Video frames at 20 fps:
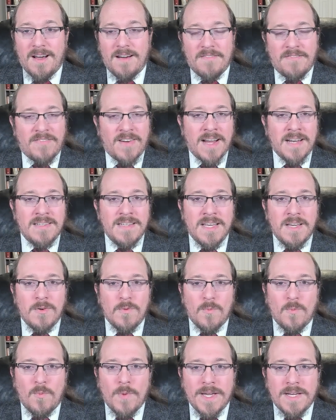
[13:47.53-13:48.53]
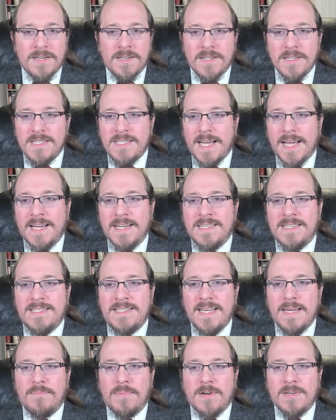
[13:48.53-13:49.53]
Finally, we could take a
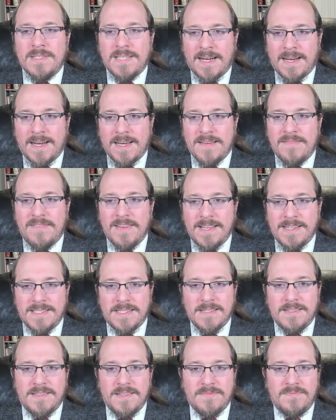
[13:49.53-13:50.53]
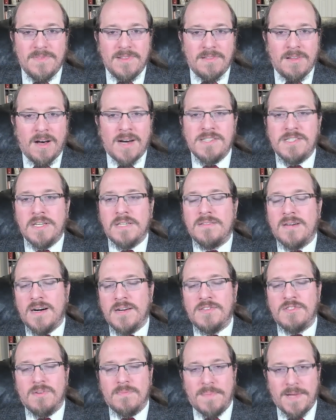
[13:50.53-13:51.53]
deeper dive into the logical
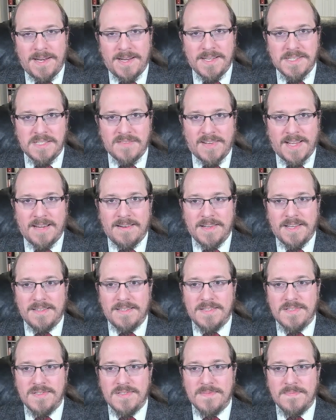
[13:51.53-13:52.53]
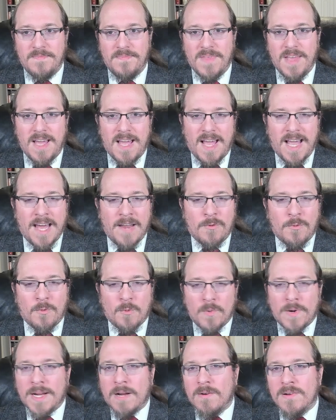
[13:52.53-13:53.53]
underpinnings of calculus,
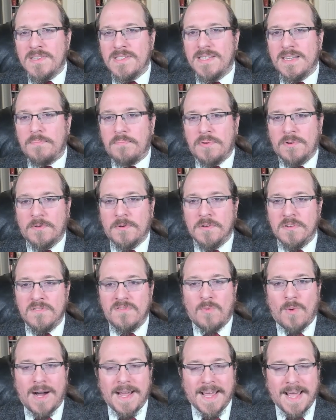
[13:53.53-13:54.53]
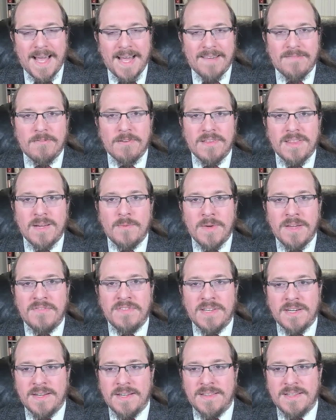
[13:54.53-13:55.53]
and rigorously prove why everything
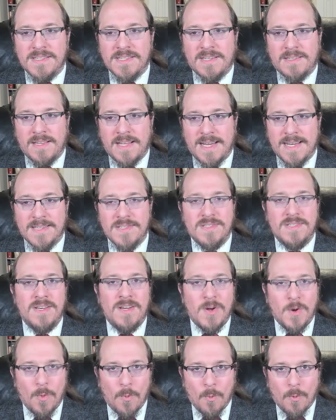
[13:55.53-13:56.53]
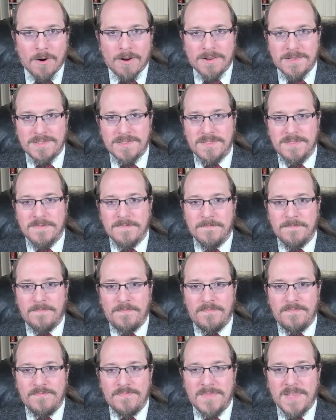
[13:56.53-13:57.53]
we've done in this class works.
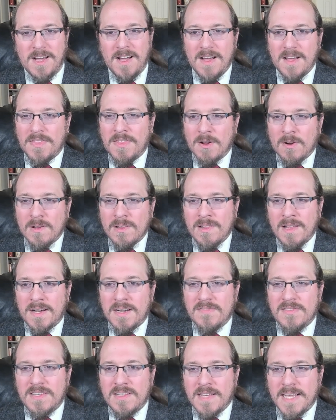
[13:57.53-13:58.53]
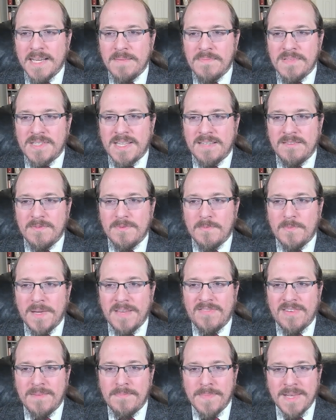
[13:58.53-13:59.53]
There are a lot of claims that
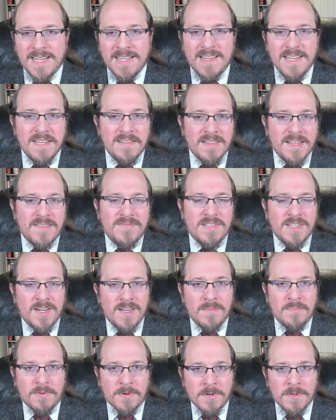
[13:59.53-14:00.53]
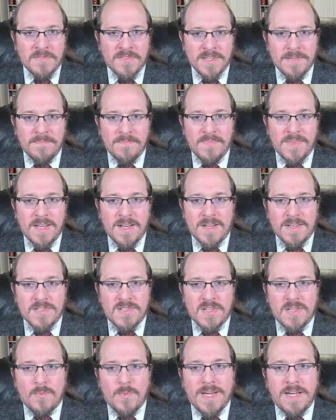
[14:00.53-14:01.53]
we've admittedly left unproven,
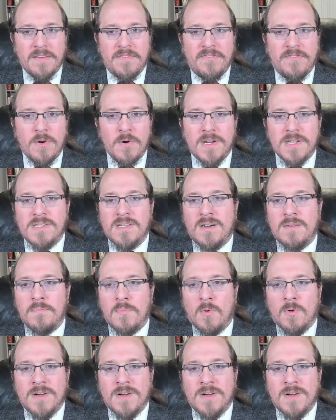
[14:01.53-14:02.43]
so that we could focus on more